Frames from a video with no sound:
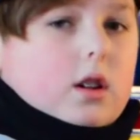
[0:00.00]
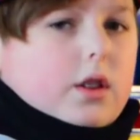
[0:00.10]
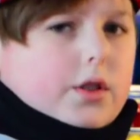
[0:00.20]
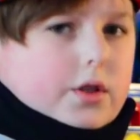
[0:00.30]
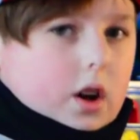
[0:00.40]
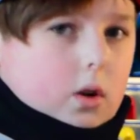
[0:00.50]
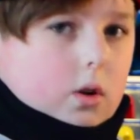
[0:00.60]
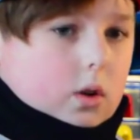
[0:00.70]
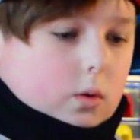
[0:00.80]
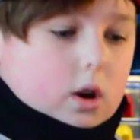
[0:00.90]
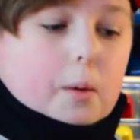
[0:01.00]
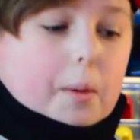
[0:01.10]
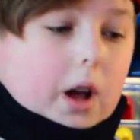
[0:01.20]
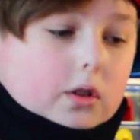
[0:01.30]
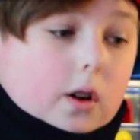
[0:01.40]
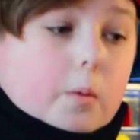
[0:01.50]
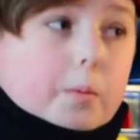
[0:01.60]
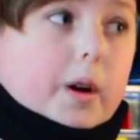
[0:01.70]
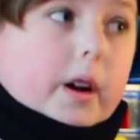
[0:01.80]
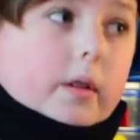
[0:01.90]
So we're about to
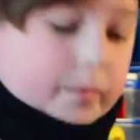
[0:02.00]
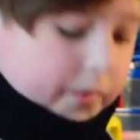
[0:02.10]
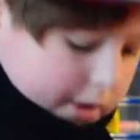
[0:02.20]
open it.